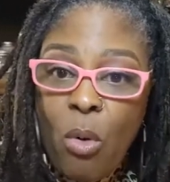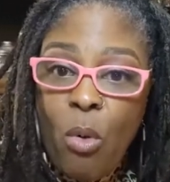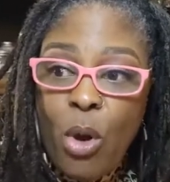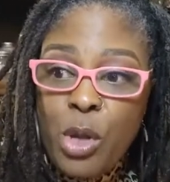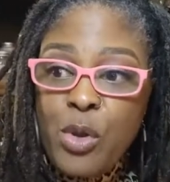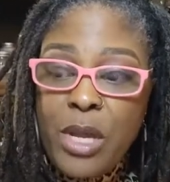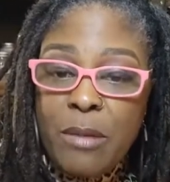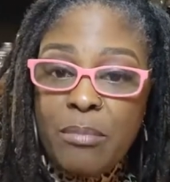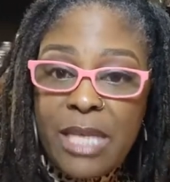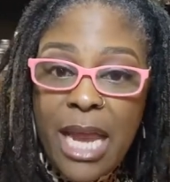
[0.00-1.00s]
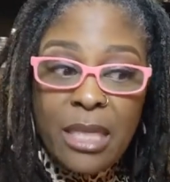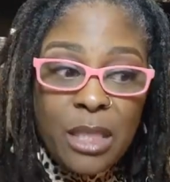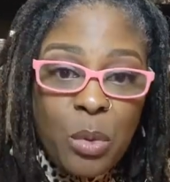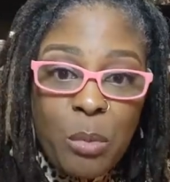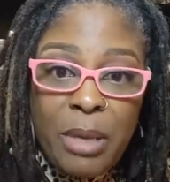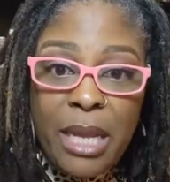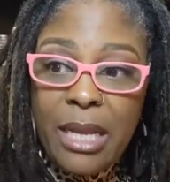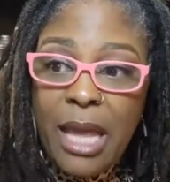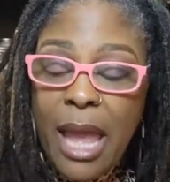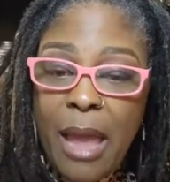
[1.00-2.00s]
or you can take a little bit